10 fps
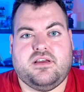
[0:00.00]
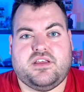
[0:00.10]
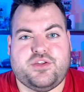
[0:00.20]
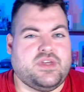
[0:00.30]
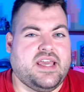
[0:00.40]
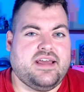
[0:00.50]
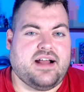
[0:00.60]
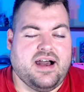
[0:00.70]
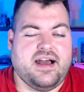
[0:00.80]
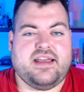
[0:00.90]
You can't
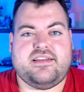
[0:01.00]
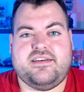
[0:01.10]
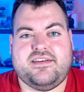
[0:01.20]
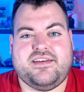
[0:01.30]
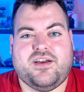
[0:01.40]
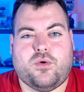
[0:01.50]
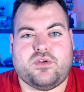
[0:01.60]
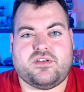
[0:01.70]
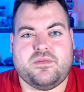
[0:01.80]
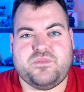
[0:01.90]
hide, or
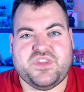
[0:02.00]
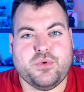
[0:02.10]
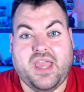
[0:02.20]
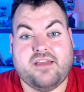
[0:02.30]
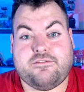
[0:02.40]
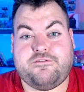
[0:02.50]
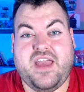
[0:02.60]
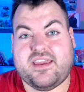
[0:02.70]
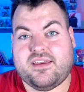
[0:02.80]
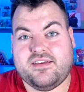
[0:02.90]
you can't
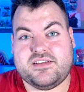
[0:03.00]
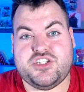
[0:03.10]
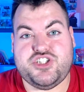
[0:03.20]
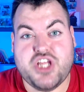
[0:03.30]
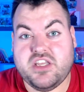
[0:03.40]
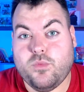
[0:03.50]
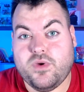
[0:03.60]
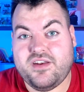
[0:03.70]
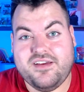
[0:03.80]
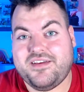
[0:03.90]
fake genuine